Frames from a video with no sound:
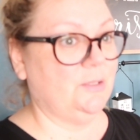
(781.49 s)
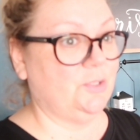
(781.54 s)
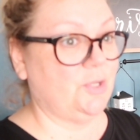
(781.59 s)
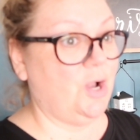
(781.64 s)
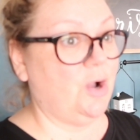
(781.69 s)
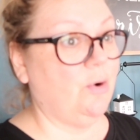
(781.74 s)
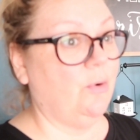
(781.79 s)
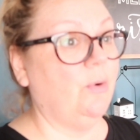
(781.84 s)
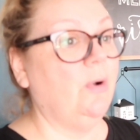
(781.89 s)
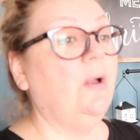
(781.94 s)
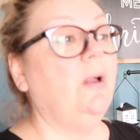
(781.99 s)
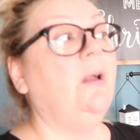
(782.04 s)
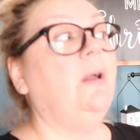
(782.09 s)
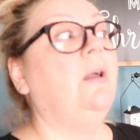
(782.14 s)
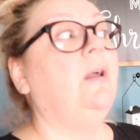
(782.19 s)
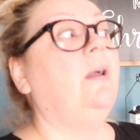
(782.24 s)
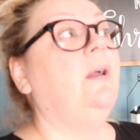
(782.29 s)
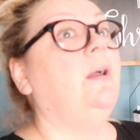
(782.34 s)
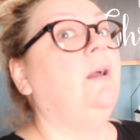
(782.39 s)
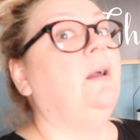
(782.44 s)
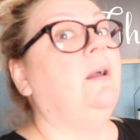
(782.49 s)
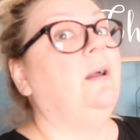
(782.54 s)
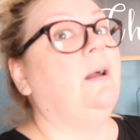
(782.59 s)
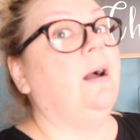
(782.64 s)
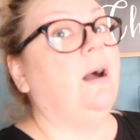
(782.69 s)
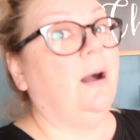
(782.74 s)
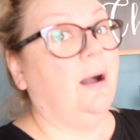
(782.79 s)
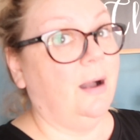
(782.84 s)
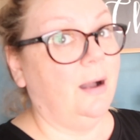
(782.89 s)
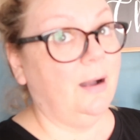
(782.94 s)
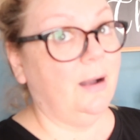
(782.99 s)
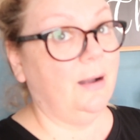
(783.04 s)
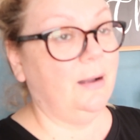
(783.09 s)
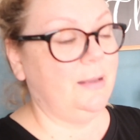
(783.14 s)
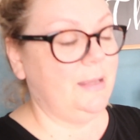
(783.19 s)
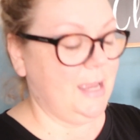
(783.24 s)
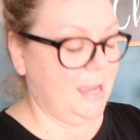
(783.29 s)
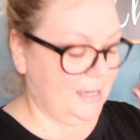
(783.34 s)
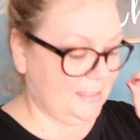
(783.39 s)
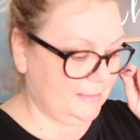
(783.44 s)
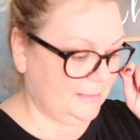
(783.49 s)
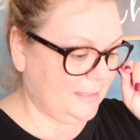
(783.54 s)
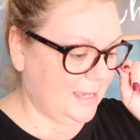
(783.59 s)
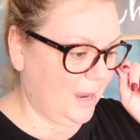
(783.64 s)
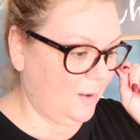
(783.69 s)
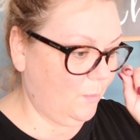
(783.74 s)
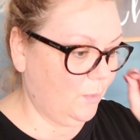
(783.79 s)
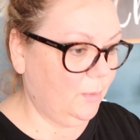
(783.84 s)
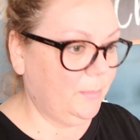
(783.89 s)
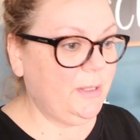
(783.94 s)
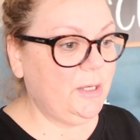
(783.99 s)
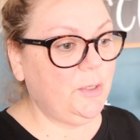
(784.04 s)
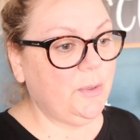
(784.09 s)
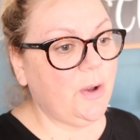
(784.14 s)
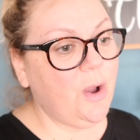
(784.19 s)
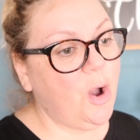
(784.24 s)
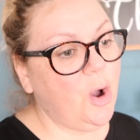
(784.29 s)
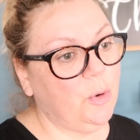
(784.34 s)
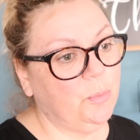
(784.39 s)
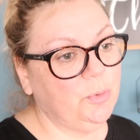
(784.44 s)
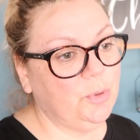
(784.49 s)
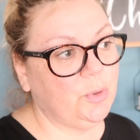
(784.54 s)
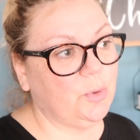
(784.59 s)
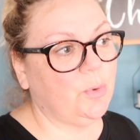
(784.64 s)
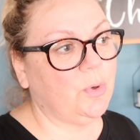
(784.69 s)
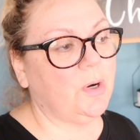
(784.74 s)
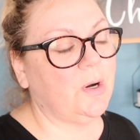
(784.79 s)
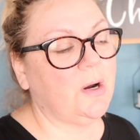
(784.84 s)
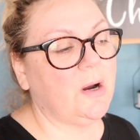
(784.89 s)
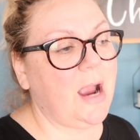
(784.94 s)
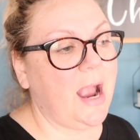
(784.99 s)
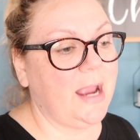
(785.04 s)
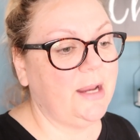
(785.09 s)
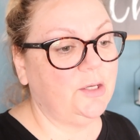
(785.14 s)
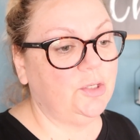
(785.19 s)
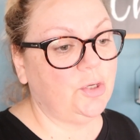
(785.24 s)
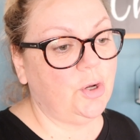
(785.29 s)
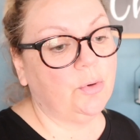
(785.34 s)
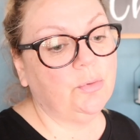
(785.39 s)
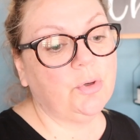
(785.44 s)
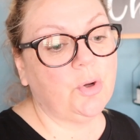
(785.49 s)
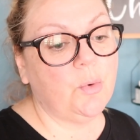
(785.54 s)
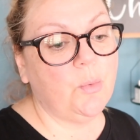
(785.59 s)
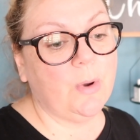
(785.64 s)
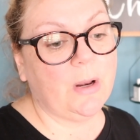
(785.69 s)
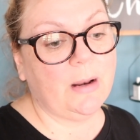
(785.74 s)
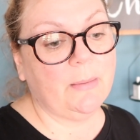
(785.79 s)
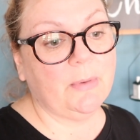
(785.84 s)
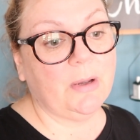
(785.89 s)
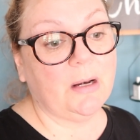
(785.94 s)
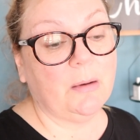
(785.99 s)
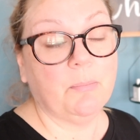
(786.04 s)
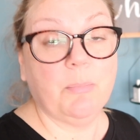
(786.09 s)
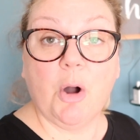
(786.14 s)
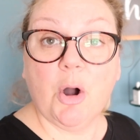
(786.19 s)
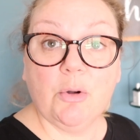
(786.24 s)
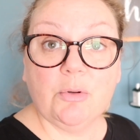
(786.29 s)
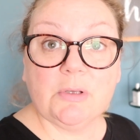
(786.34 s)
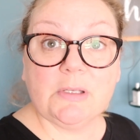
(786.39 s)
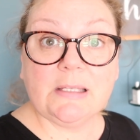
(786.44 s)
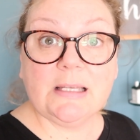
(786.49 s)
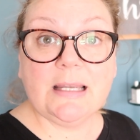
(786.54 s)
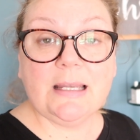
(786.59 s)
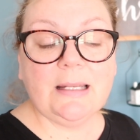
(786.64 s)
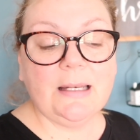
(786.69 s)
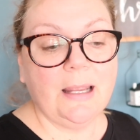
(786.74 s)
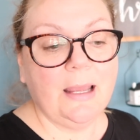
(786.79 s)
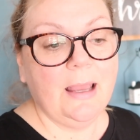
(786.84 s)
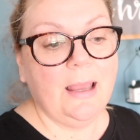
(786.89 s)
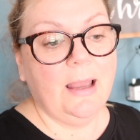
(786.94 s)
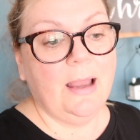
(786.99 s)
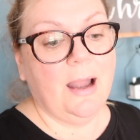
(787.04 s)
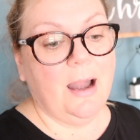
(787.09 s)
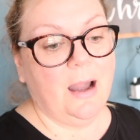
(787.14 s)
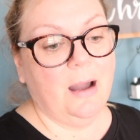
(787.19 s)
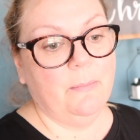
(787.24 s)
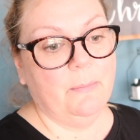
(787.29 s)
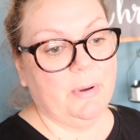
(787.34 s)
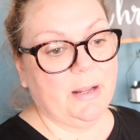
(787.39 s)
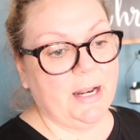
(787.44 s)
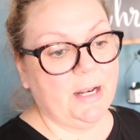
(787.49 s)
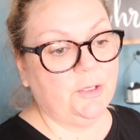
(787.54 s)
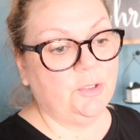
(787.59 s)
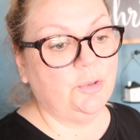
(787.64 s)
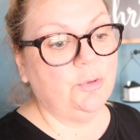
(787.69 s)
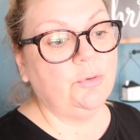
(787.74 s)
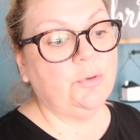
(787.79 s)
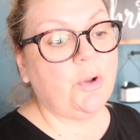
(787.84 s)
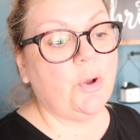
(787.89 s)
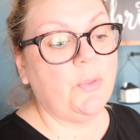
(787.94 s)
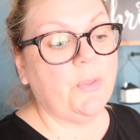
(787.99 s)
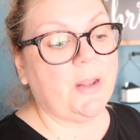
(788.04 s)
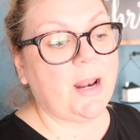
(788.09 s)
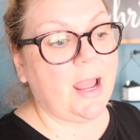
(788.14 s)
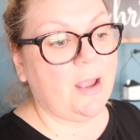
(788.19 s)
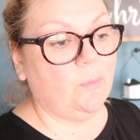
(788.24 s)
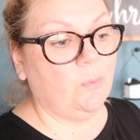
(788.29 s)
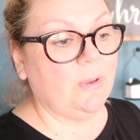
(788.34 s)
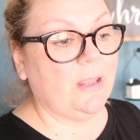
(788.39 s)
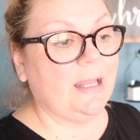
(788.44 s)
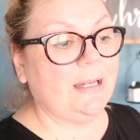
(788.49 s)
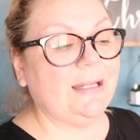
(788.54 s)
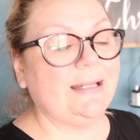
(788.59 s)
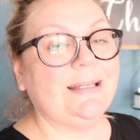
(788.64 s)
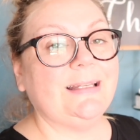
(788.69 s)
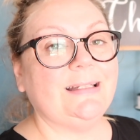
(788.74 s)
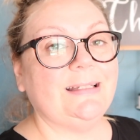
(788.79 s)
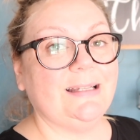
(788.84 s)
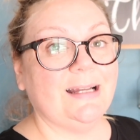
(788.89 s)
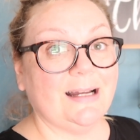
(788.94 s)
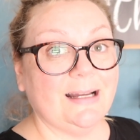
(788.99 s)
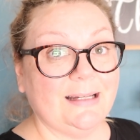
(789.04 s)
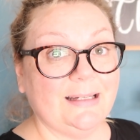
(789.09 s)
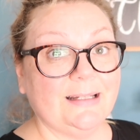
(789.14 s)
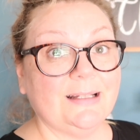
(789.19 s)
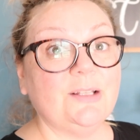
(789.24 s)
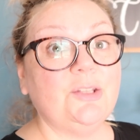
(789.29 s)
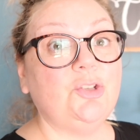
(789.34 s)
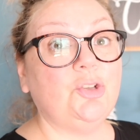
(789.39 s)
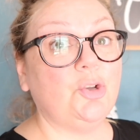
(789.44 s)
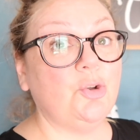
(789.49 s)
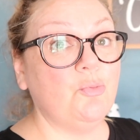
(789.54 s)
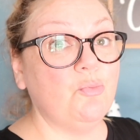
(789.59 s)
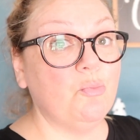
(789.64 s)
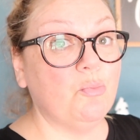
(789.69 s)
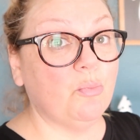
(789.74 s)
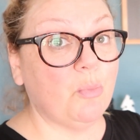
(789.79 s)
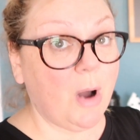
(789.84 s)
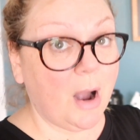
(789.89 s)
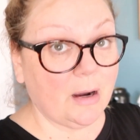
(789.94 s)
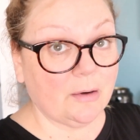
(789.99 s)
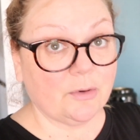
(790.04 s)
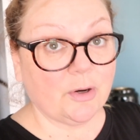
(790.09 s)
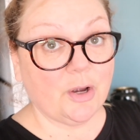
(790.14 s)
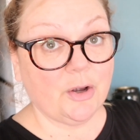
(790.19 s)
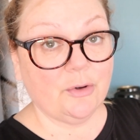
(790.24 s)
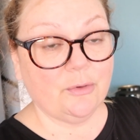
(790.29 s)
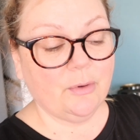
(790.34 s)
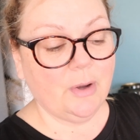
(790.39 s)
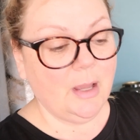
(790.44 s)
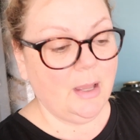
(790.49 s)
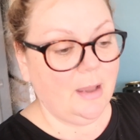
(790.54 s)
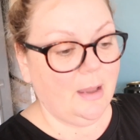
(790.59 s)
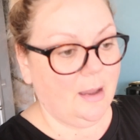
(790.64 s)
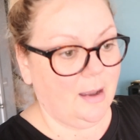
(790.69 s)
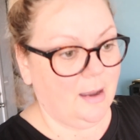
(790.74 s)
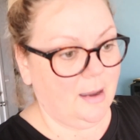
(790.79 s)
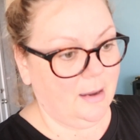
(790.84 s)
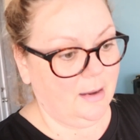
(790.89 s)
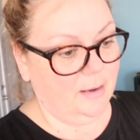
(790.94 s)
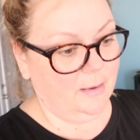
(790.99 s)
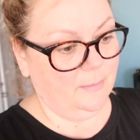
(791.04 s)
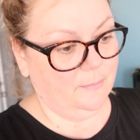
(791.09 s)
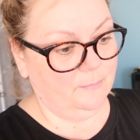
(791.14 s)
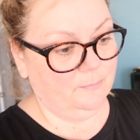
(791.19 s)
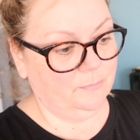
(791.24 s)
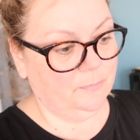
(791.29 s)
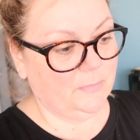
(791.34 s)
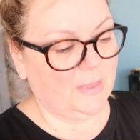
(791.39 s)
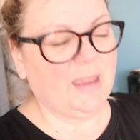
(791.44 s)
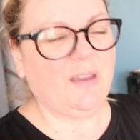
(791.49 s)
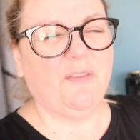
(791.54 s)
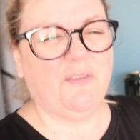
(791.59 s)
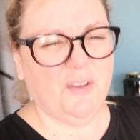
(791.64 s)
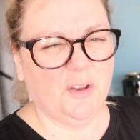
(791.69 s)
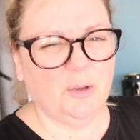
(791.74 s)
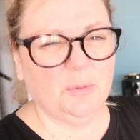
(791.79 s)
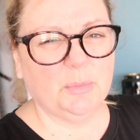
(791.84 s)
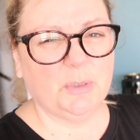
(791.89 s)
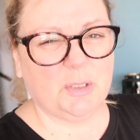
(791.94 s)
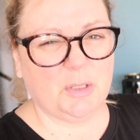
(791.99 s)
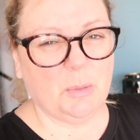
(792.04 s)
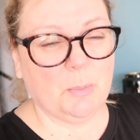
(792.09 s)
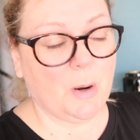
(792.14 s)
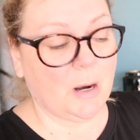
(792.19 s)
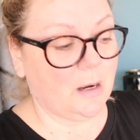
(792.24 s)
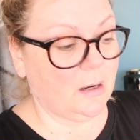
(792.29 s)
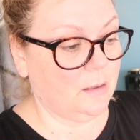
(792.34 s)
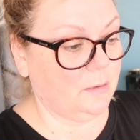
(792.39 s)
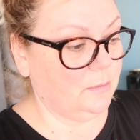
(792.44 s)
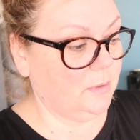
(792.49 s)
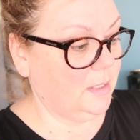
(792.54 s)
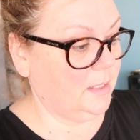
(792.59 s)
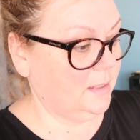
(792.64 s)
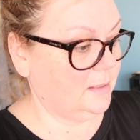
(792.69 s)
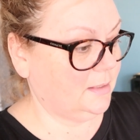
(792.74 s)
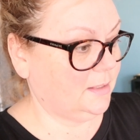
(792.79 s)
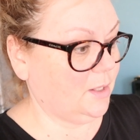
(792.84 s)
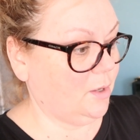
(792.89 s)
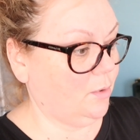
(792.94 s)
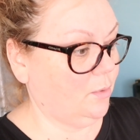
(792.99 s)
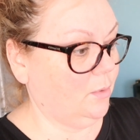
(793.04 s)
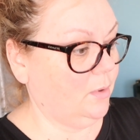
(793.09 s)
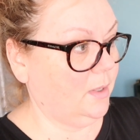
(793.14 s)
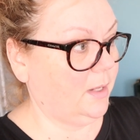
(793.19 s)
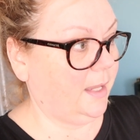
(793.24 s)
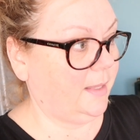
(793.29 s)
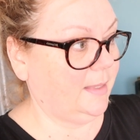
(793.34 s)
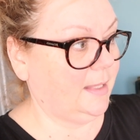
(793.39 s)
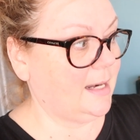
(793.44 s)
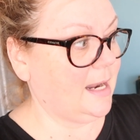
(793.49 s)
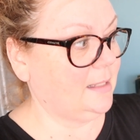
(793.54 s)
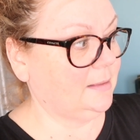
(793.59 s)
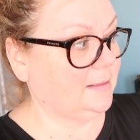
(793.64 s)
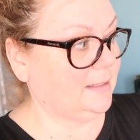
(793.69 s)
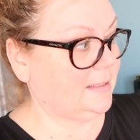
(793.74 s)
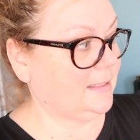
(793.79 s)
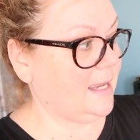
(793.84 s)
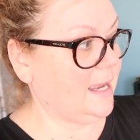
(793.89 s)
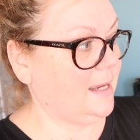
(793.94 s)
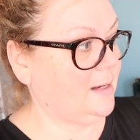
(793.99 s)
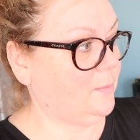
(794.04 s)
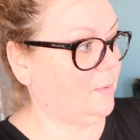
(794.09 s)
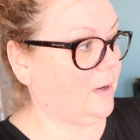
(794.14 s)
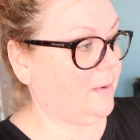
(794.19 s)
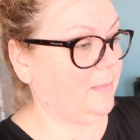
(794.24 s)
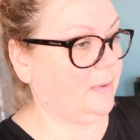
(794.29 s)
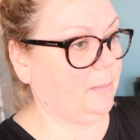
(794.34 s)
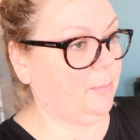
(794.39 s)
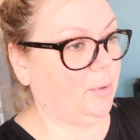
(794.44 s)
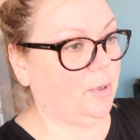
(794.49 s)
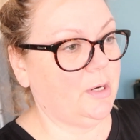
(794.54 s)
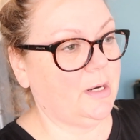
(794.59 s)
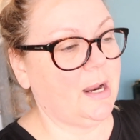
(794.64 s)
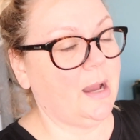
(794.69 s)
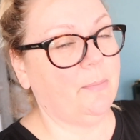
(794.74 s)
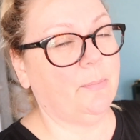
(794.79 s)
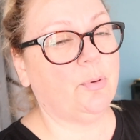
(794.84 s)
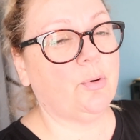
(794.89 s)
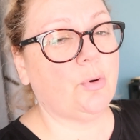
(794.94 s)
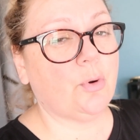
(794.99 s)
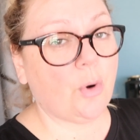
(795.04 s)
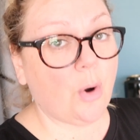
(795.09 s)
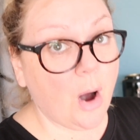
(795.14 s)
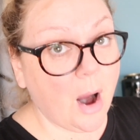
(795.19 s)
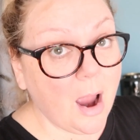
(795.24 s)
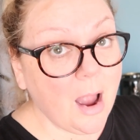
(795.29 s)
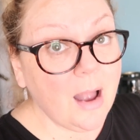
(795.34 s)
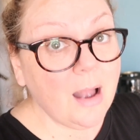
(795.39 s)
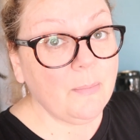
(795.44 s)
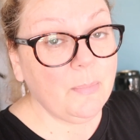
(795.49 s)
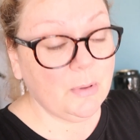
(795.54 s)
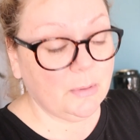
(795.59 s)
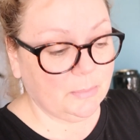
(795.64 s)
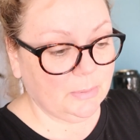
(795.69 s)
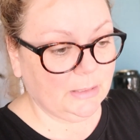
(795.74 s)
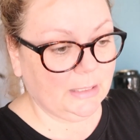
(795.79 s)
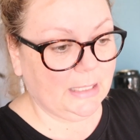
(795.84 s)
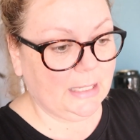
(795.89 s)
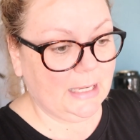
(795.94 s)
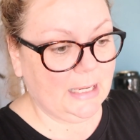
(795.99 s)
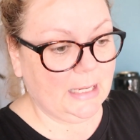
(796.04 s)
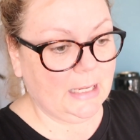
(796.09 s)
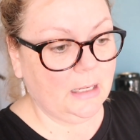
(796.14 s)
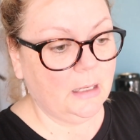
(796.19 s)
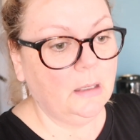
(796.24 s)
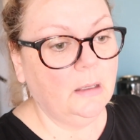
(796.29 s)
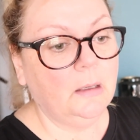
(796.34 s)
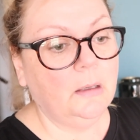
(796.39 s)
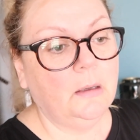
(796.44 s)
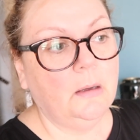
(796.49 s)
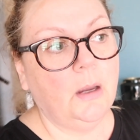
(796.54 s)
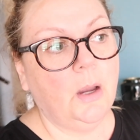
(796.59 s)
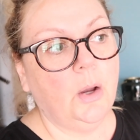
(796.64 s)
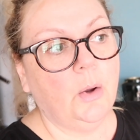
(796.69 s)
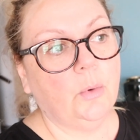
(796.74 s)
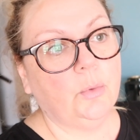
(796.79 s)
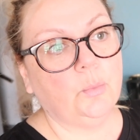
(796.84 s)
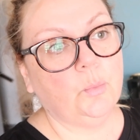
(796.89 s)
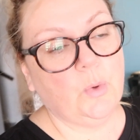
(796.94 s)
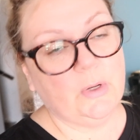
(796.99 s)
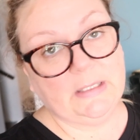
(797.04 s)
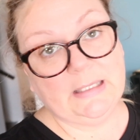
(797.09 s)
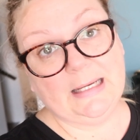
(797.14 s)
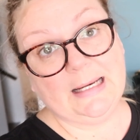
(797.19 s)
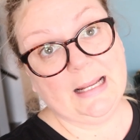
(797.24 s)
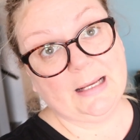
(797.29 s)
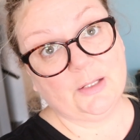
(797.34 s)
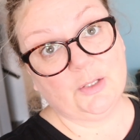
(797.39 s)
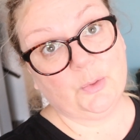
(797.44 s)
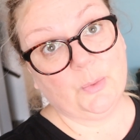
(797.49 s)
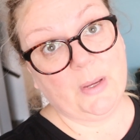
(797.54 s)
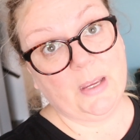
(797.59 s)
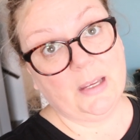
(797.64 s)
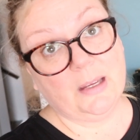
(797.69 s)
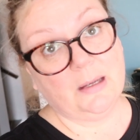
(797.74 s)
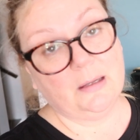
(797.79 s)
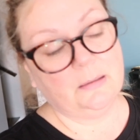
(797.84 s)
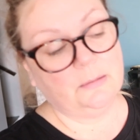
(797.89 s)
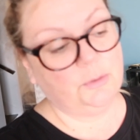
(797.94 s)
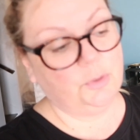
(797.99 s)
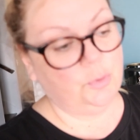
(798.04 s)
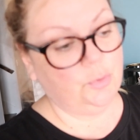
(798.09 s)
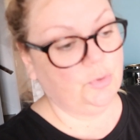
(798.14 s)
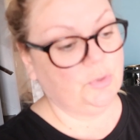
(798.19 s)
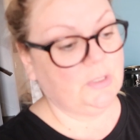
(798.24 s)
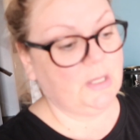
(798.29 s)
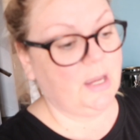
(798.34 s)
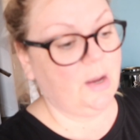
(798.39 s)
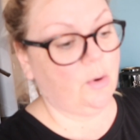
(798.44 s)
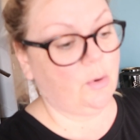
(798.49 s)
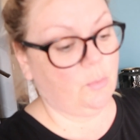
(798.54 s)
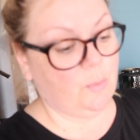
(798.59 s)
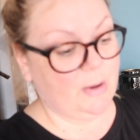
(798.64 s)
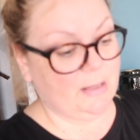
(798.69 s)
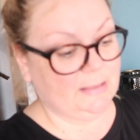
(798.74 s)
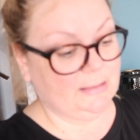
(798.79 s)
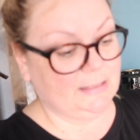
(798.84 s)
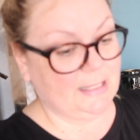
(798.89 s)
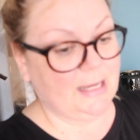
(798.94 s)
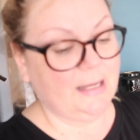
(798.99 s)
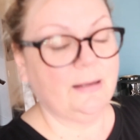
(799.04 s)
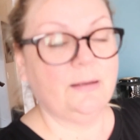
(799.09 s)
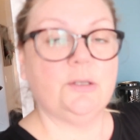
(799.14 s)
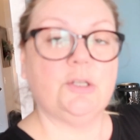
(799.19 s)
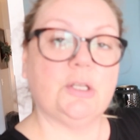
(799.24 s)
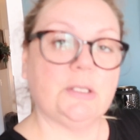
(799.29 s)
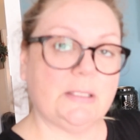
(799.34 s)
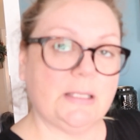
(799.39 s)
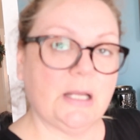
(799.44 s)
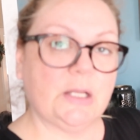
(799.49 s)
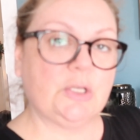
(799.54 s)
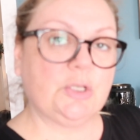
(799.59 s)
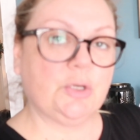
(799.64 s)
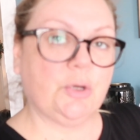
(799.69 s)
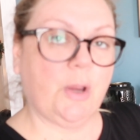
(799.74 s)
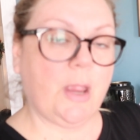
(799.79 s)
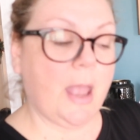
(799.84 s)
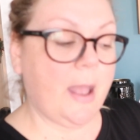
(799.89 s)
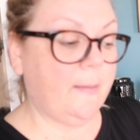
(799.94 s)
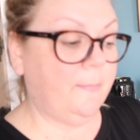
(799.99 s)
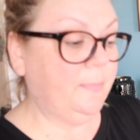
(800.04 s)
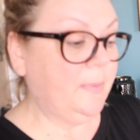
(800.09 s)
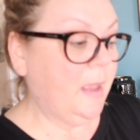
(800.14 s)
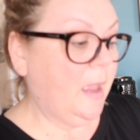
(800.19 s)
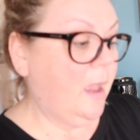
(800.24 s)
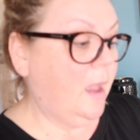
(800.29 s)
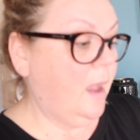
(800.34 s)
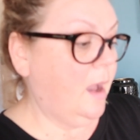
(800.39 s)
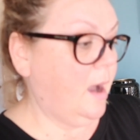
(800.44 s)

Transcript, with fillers: So yes, I will be doing a home tour. I don't know when I'm gonna post it, um, but I do know that I will get it done tomorrow, um, like filmed tomorrow. So, and then I'll decide when I'm gonna put it up, probably one day next week, Tuesday or Wednesday, just not sure yet.